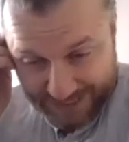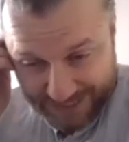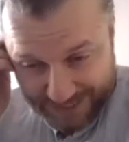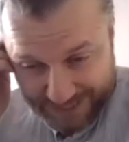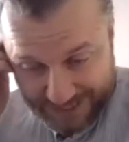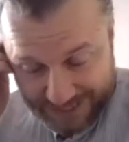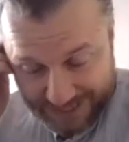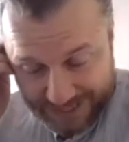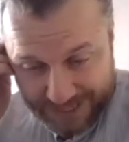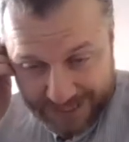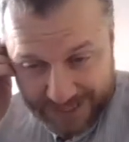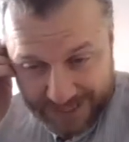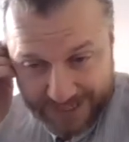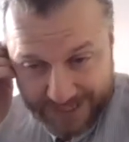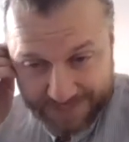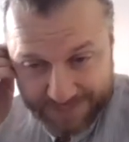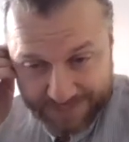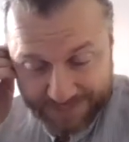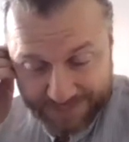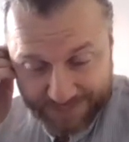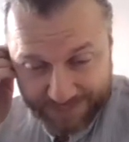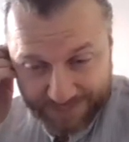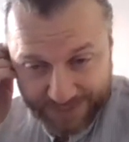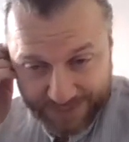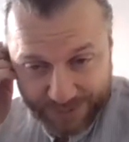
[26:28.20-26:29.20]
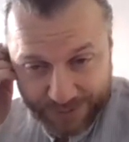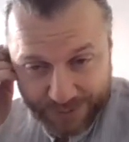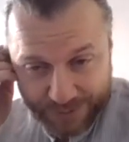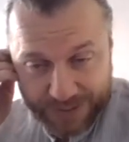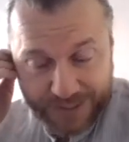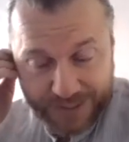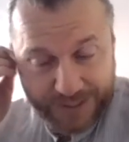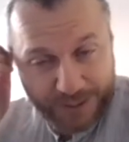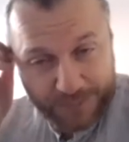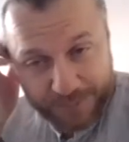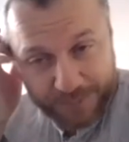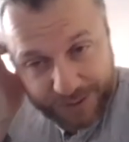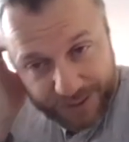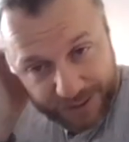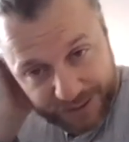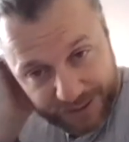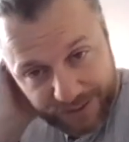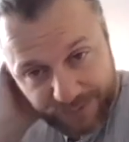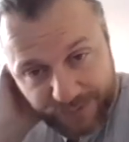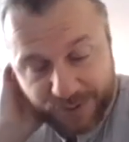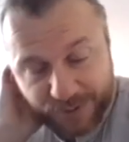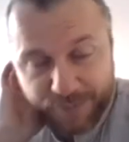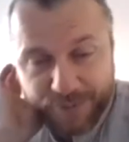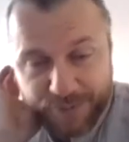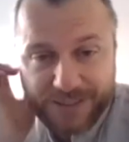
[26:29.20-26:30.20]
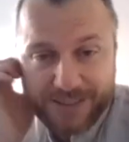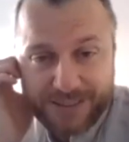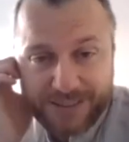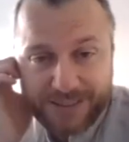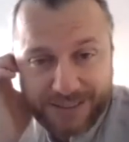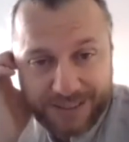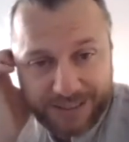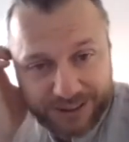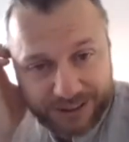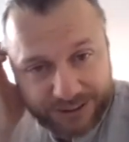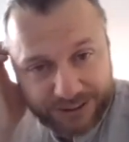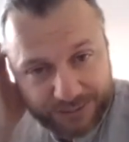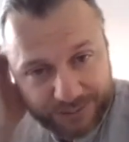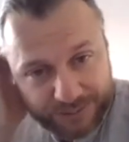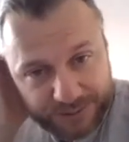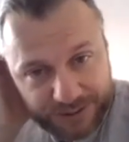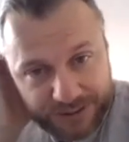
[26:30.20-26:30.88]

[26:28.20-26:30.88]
As I noted in the beginning of the presentation,